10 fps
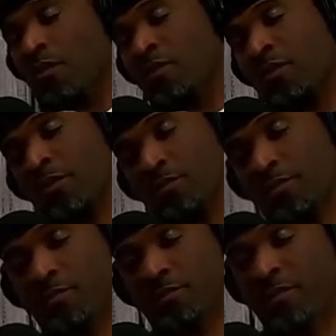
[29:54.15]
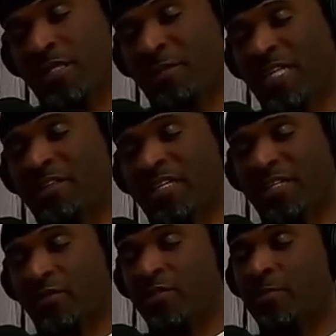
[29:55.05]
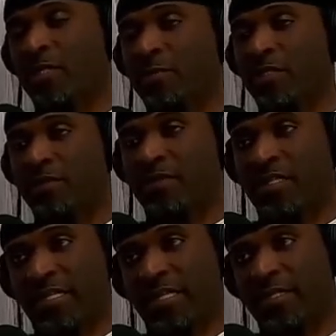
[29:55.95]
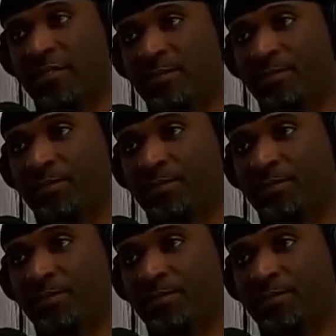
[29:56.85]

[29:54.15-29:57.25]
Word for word: so I mean I think that's a responsibility of a lot of guys